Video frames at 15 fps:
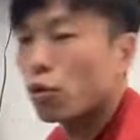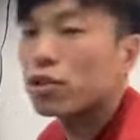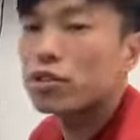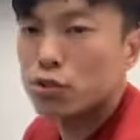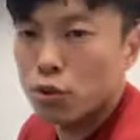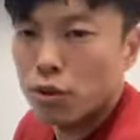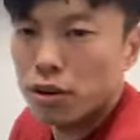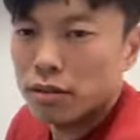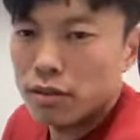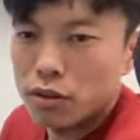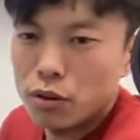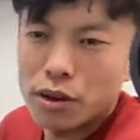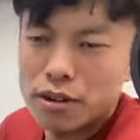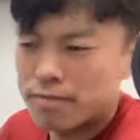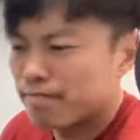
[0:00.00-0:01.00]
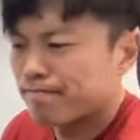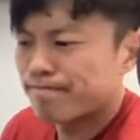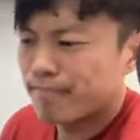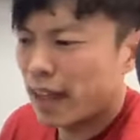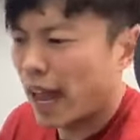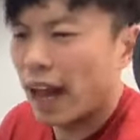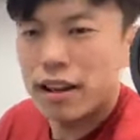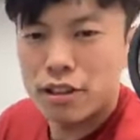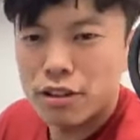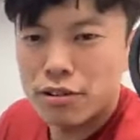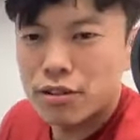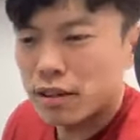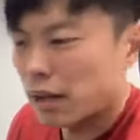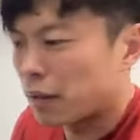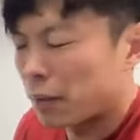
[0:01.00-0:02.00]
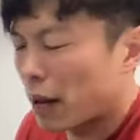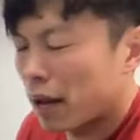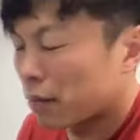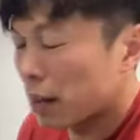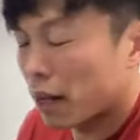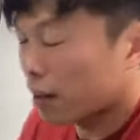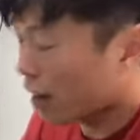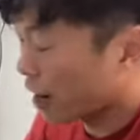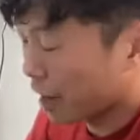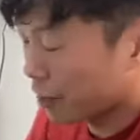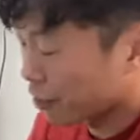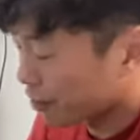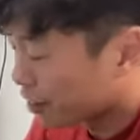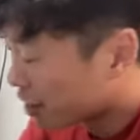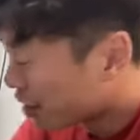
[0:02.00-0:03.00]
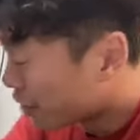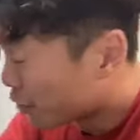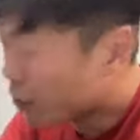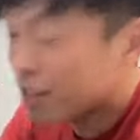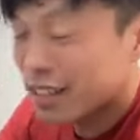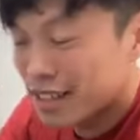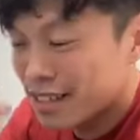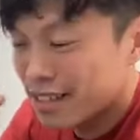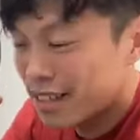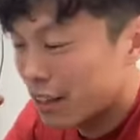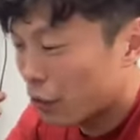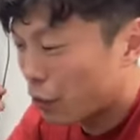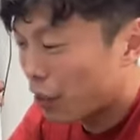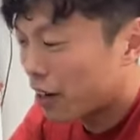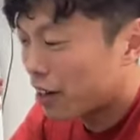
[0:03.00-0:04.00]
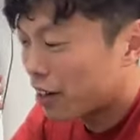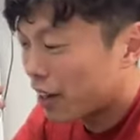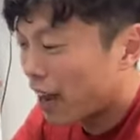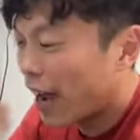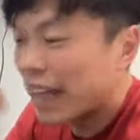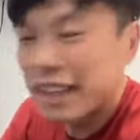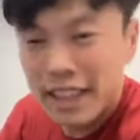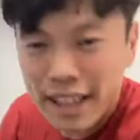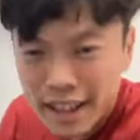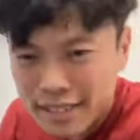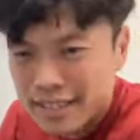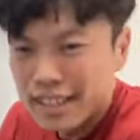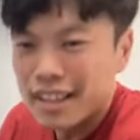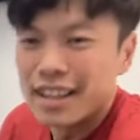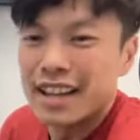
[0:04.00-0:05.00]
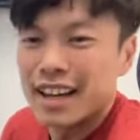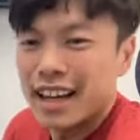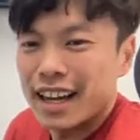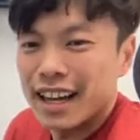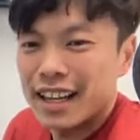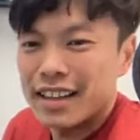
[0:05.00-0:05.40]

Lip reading: store, your attitude, not attitude, your idea, and